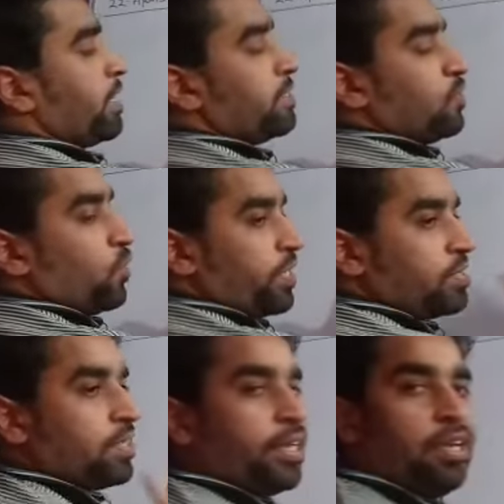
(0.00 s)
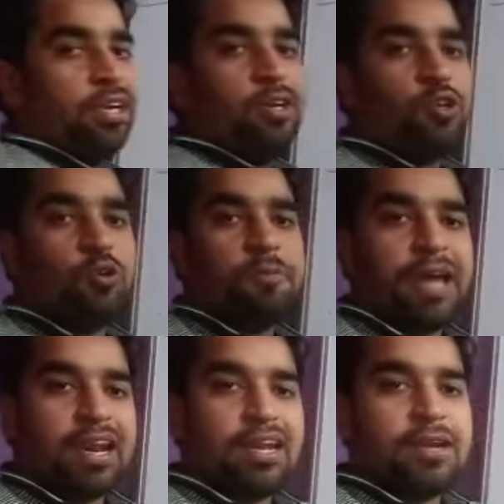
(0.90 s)
As you can see, two
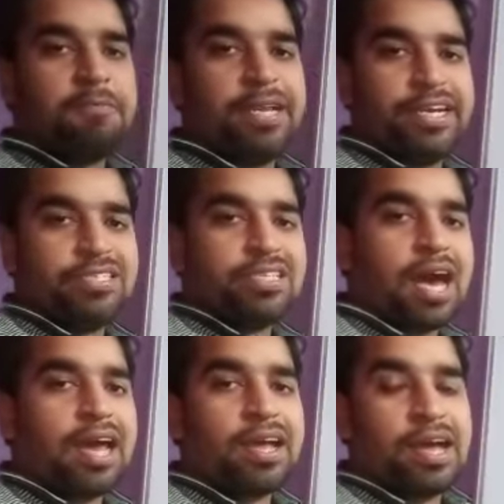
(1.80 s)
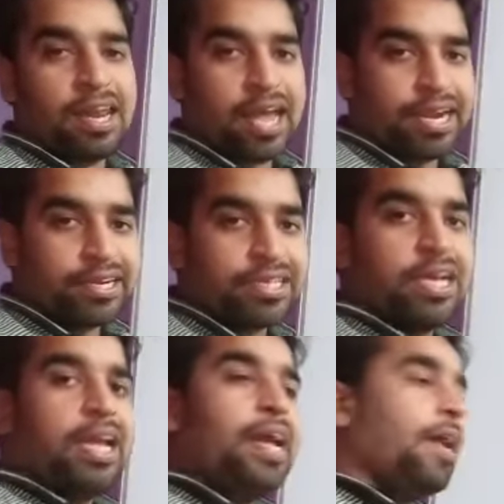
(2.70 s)
parallel plates are aligned
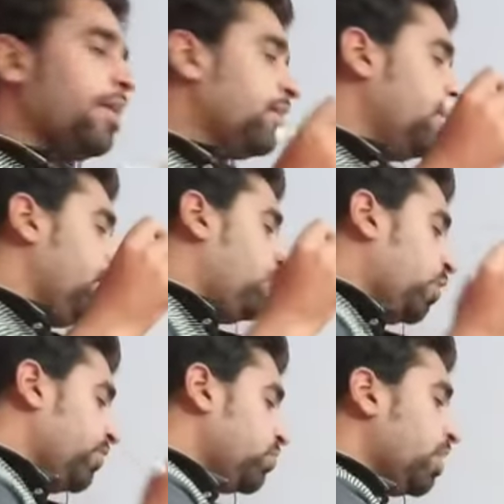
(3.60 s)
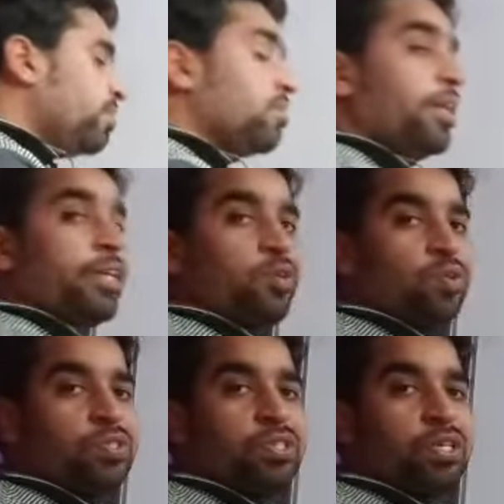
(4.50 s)
and potential is
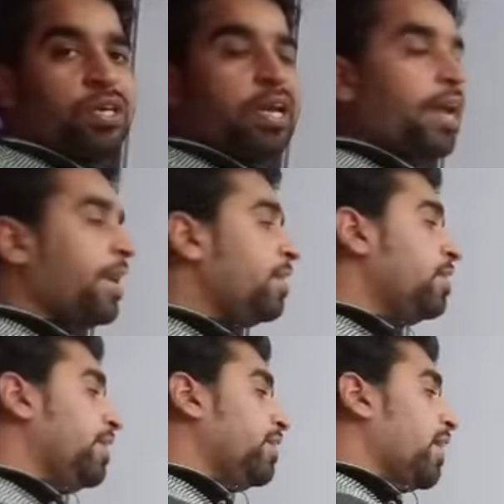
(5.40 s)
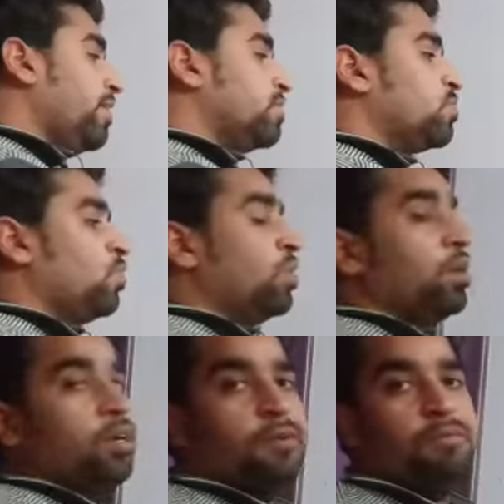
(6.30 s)
reduced and it can
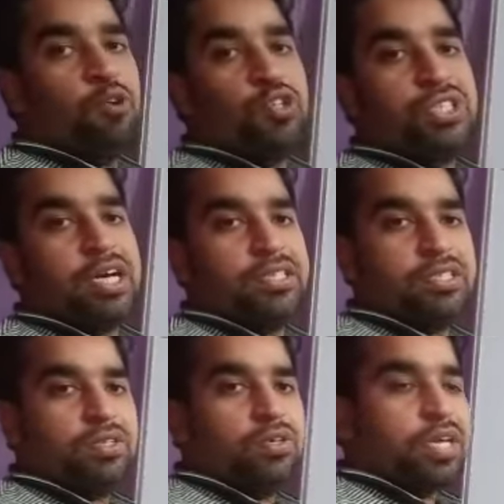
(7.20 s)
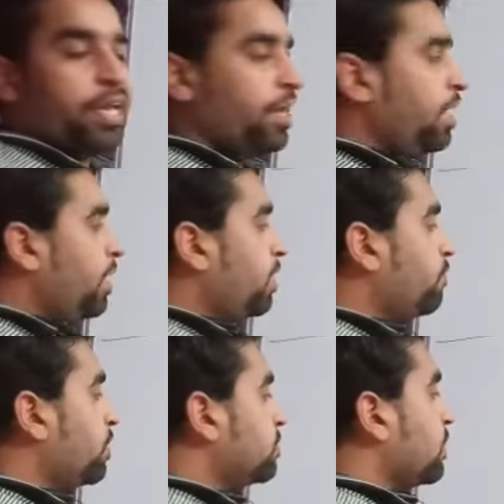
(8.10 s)
store more charge. Okay, and
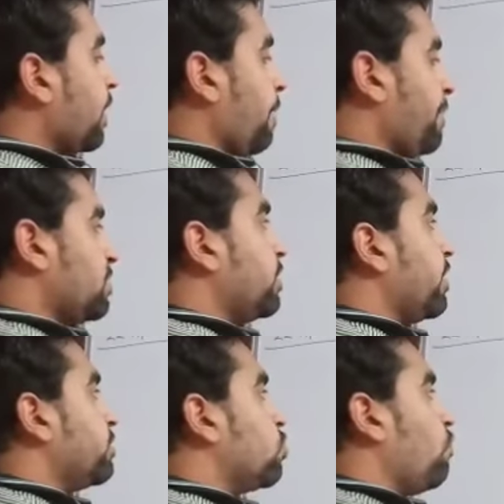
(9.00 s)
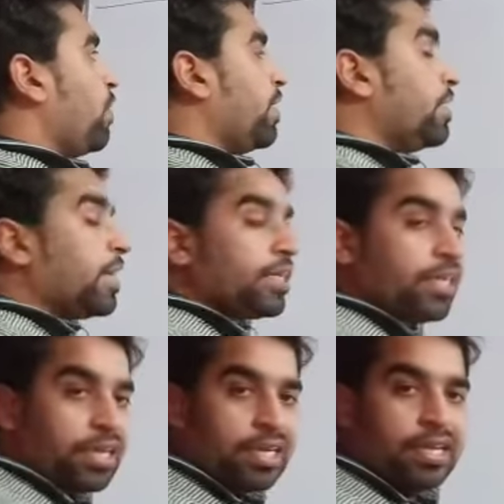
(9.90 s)
what is the capacitance of a
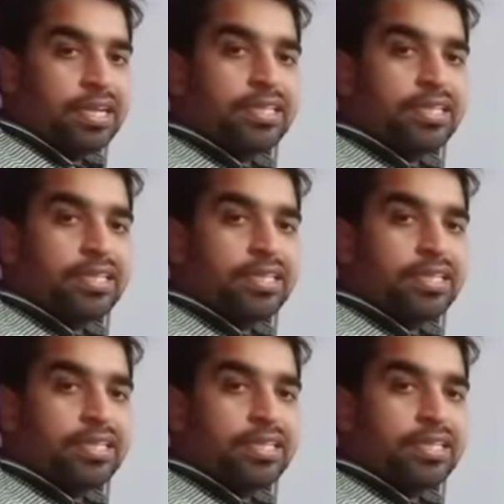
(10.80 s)
conductor?